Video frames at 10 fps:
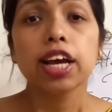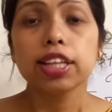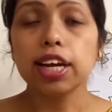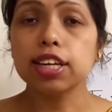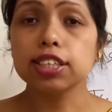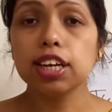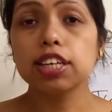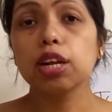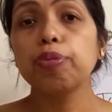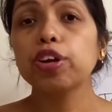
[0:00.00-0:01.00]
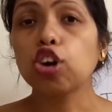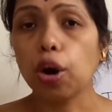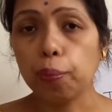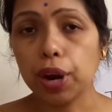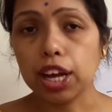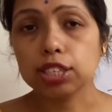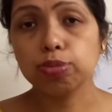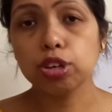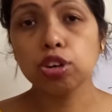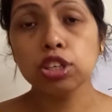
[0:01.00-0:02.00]
that is a little bit complex,
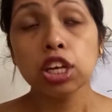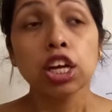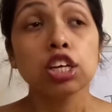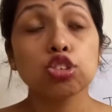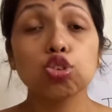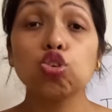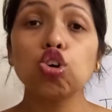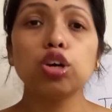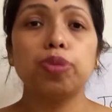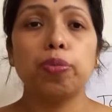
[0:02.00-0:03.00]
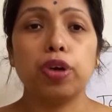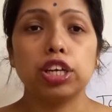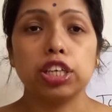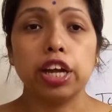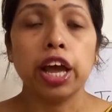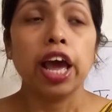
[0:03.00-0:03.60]
because so co-evaporation.